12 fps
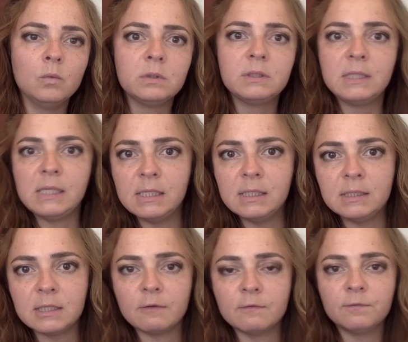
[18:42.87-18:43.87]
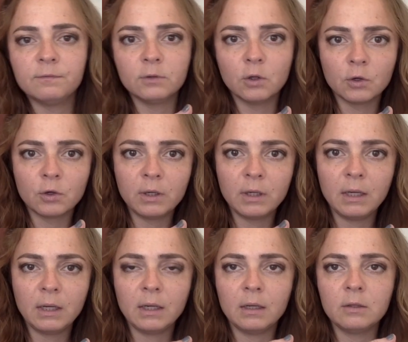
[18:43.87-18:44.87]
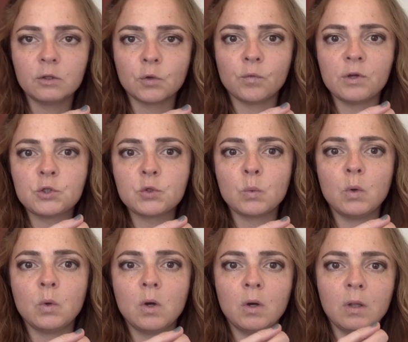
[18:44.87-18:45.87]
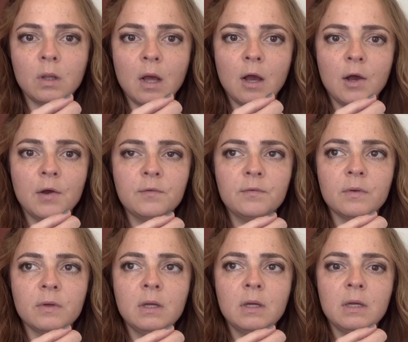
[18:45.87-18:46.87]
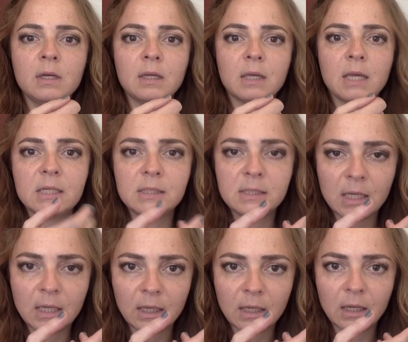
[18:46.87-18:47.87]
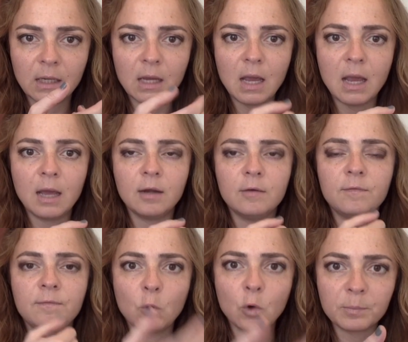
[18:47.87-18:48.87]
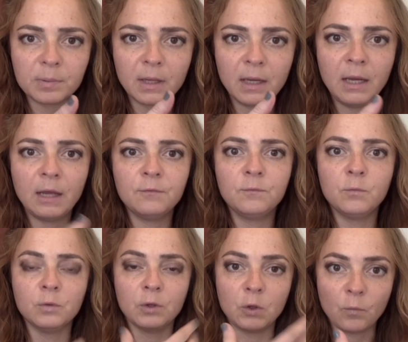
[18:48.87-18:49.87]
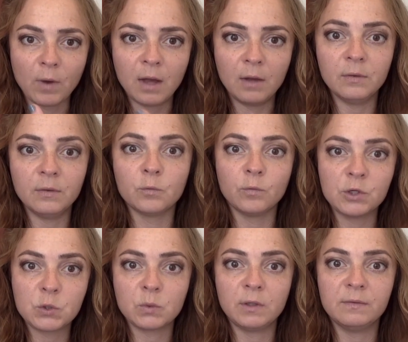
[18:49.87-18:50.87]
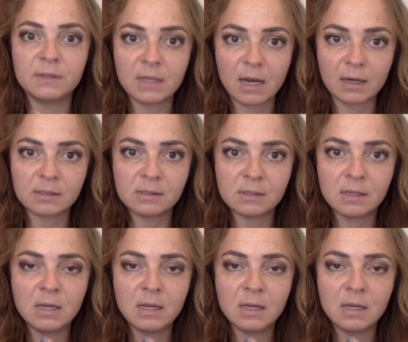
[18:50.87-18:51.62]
teasing, flirting, the ritual of kissing and foreplay and fooling around, and the ritual of sex.